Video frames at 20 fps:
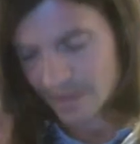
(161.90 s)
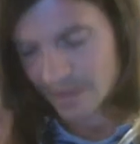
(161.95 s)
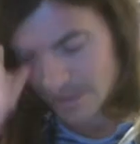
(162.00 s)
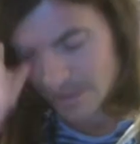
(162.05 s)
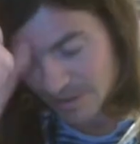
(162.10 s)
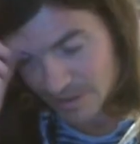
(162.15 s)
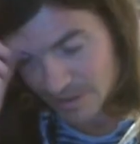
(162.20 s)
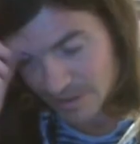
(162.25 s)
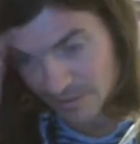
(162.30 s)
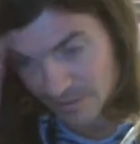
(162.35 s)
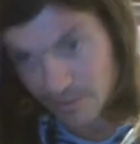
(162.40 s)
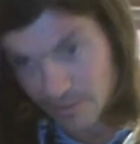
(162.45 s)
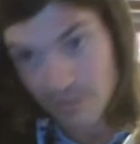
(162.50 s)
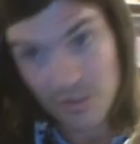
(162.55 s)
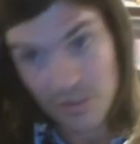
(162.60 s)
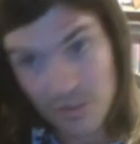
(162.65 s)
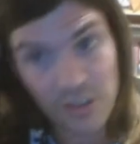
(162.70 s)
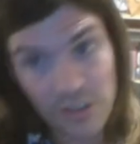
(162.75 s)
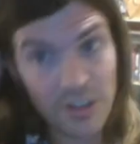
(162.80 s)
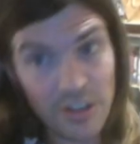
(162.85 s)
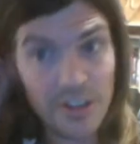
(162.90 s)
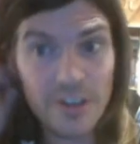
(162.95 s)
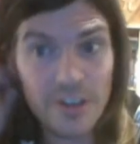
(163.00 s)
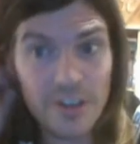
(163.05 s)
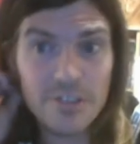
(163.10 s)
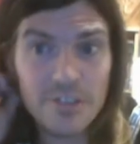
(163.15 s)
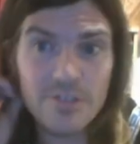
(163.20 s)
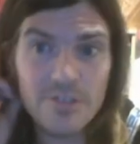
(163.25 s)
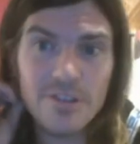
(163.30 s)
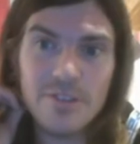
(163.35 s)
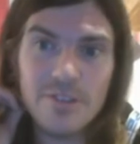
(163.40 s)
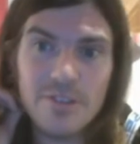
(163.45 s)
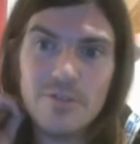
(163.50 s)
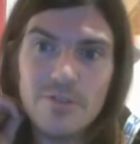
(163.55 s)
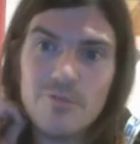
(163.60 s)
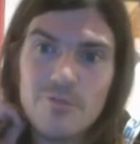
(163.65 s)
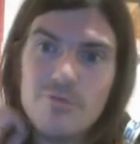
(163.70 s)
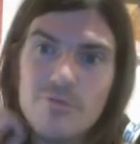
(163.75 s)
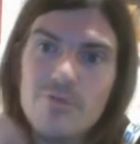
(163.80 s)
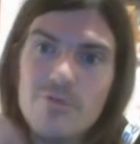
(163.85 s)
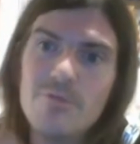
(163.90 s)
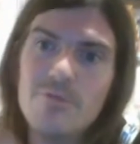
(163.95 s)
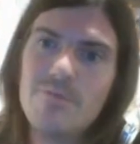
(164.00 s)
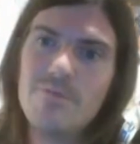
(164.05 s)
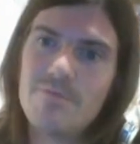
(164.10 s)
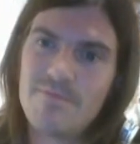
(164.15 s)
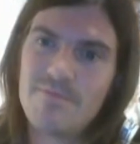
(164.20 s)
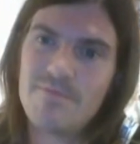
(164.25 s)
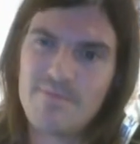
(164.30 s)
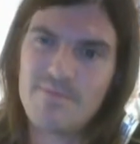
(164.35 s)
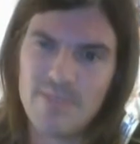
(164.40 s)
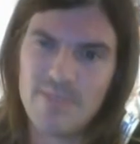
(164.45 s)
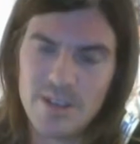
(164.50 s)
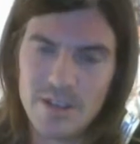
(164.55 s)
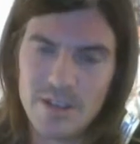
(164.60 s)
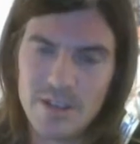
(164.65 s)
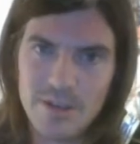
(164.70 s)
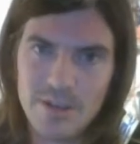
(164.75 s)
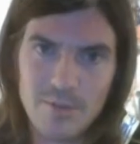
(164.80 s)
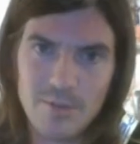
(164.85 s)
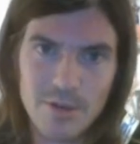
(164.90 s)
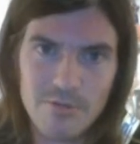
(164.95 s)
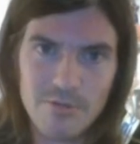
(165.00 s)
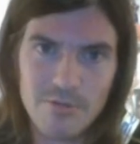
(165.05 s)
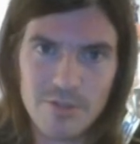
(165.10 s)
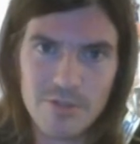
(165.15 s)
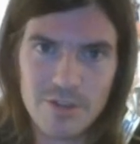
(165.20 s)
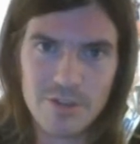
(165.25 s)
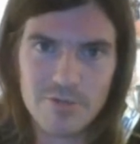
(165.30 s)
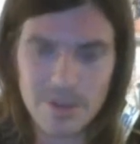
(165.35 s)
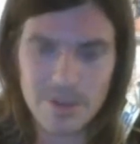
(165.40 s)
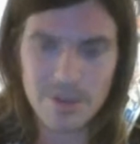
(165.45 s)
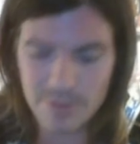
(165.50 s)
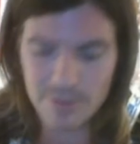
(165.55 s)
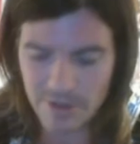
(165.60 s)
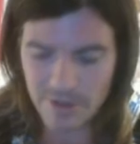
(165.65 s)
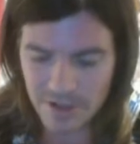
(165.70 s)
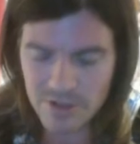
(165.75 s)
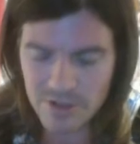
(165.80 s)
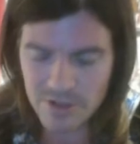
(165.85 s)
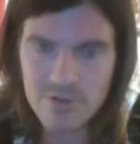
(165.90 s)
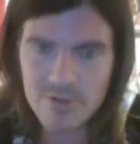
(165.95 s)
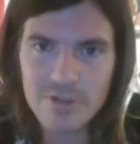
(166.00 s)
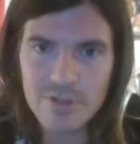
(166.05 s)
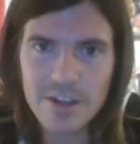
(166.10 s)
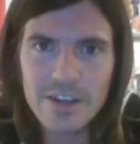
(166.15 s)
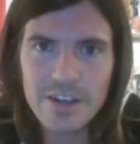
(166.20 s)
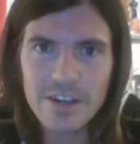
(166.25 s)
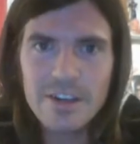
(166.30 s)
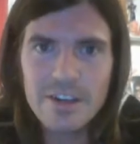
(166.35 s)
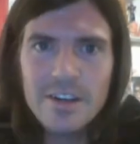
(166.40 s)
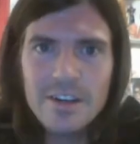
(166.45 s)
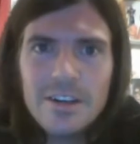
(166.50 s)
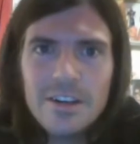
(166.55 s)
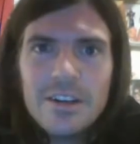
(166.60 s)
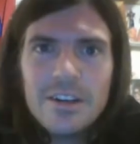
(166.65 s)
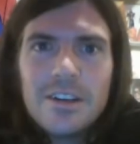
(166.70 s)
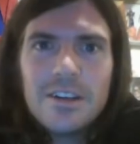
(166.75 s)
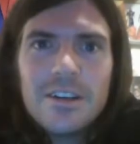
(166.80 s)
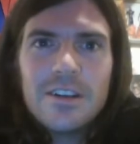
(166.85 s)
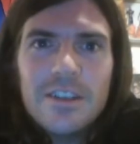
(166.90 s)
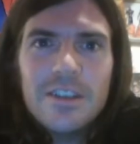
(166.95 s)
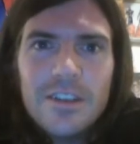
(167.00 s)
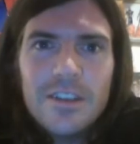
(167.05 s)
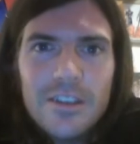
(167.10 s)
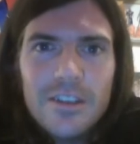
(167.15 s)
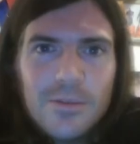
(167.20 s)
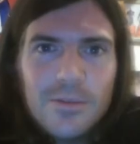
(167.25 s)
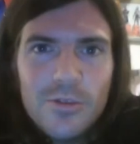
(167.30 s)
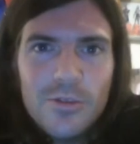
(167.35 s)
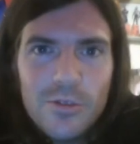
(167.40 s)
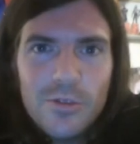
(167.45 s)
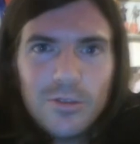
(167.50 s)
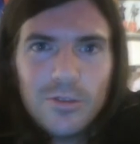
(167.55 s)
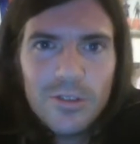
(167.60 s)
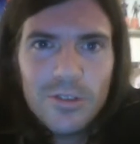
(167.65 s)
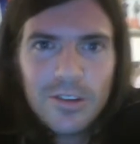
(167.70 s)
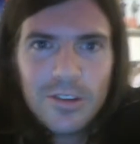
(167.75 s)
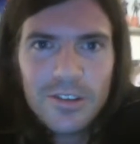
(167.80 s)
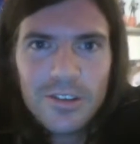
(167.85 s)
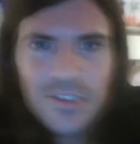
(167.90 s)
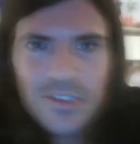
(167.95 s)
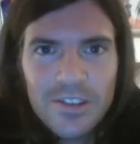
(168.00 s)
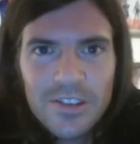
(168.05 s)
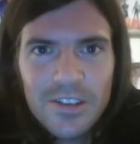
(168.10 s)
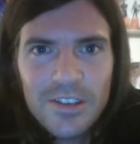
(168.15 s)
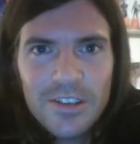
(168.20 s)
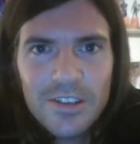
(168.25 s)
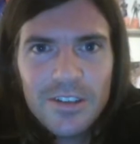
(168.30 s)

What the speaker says: Unfortunately, I don't have the room in my Raid Raptor extra deck anymore, like I said.